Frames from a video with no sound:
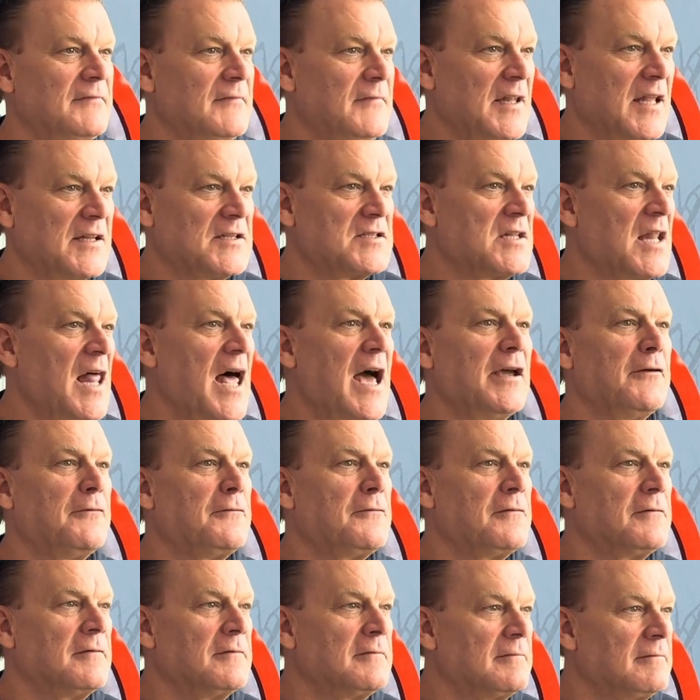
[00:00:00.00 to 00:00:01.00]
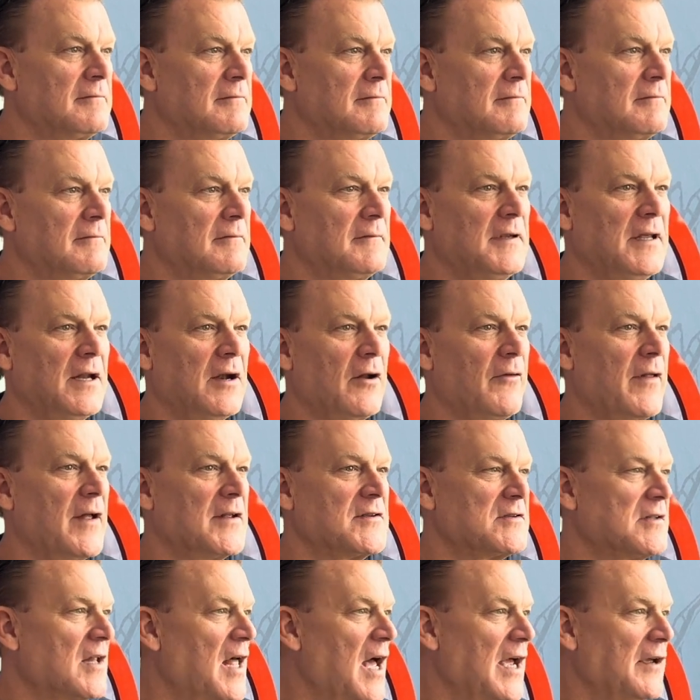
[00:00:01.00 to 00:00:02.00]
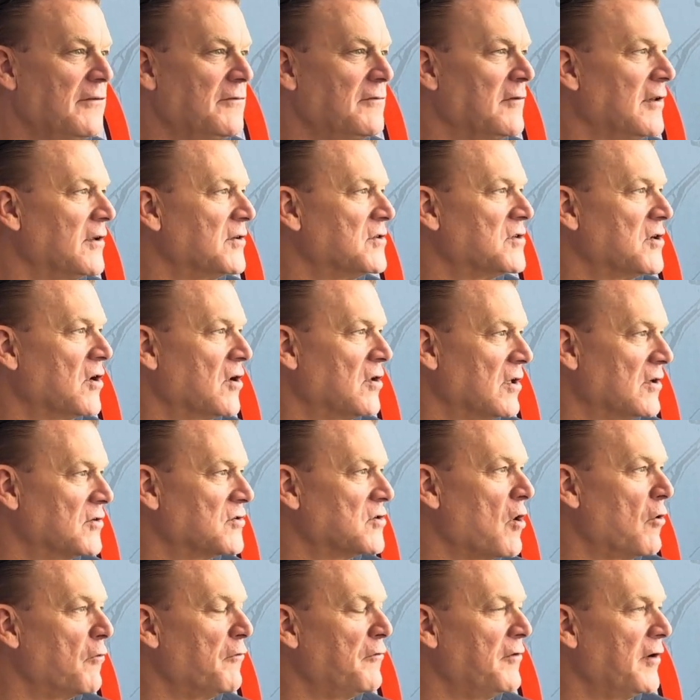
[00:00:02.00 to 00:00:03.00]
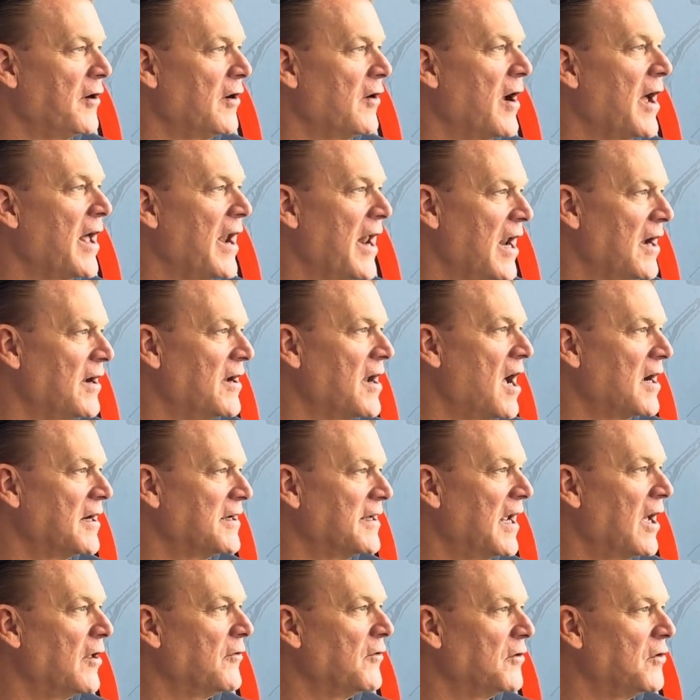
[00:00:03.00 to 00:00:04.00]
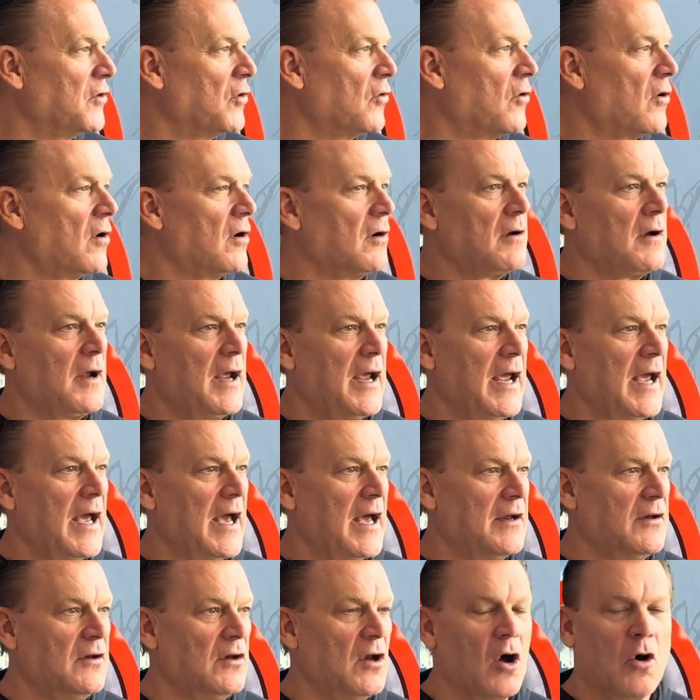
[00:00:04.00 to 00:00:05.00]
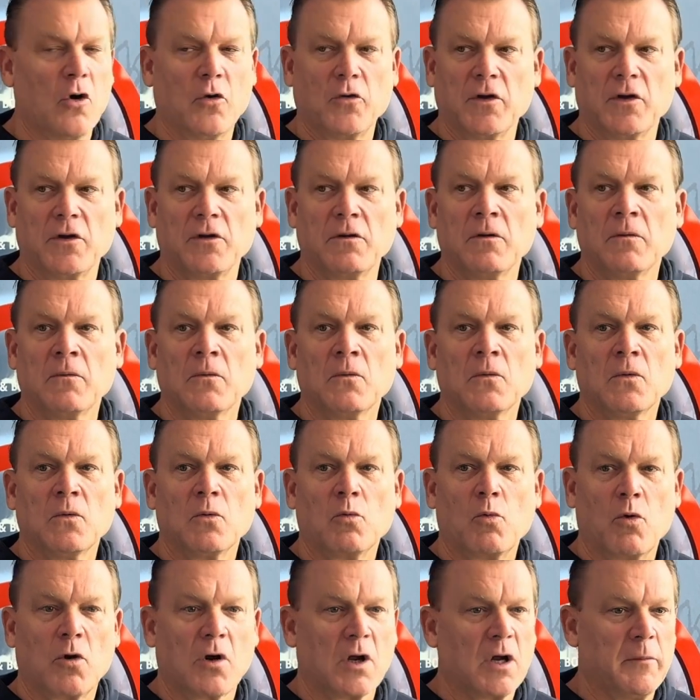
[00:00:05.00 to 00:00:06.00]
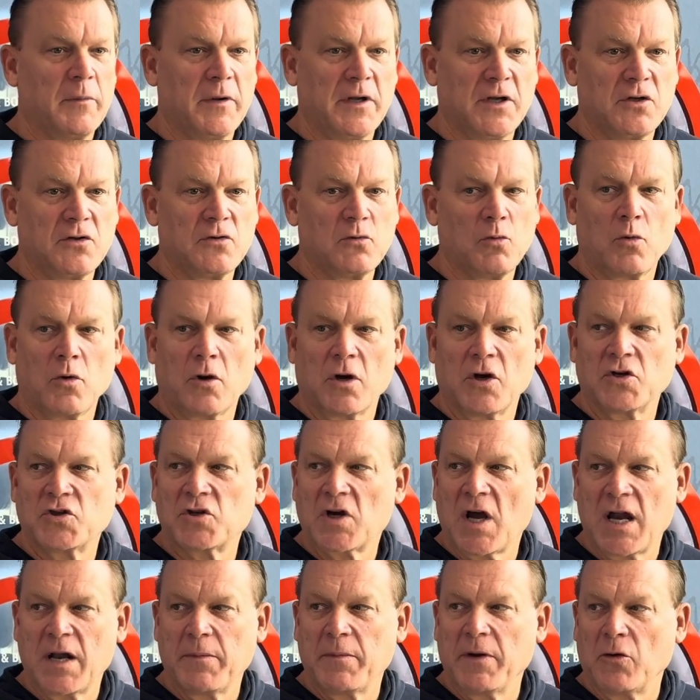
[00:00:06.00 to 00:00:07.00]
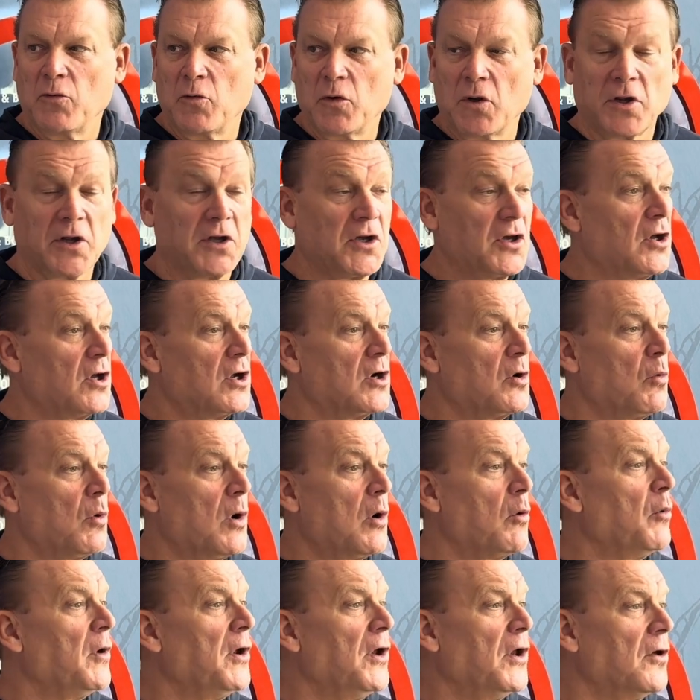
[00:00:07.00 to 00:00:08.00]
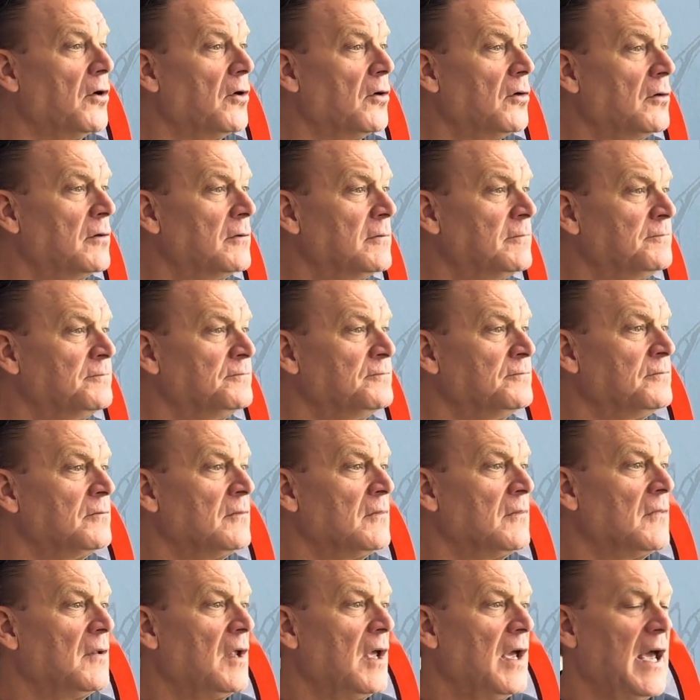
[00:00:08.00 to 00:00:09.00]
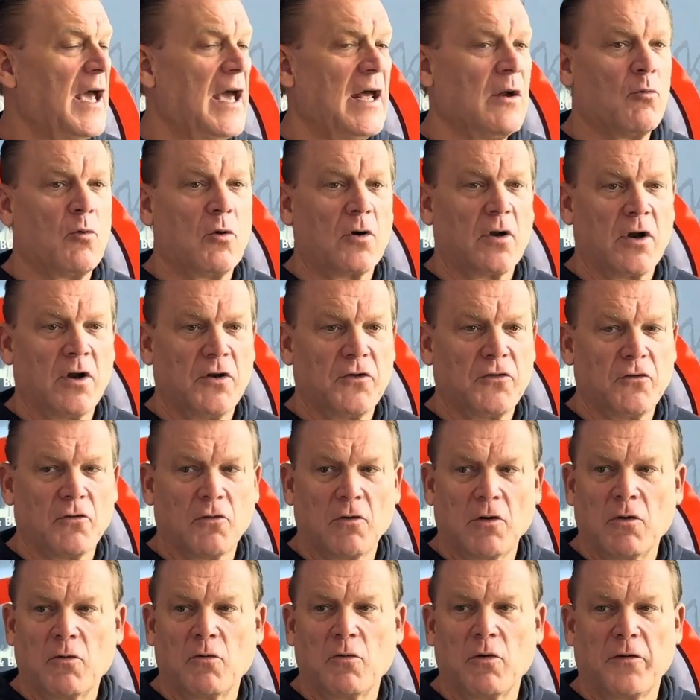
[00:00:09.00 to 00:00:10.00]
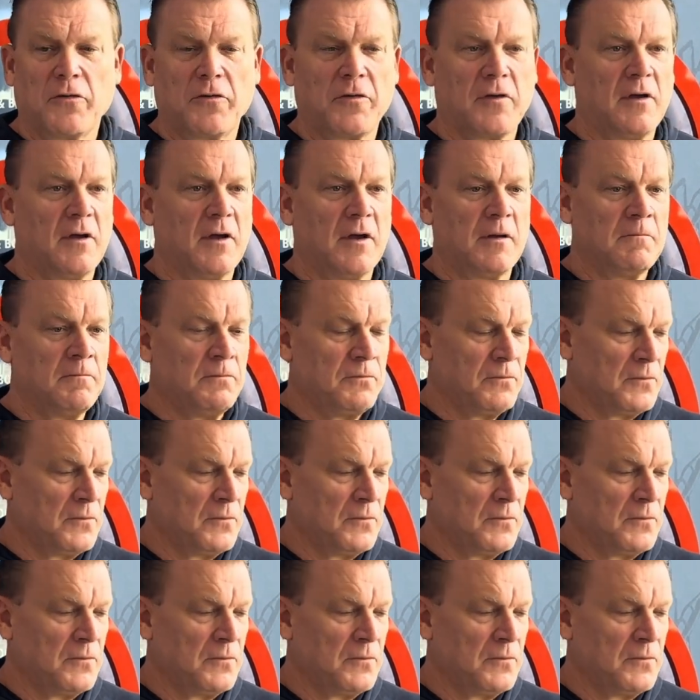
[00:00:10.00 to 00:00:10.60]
that's life, you know. That's life. Let's go figure out how to knock down the door, and know that we're gonna try to be really good at what we do, and we're gonna do it with the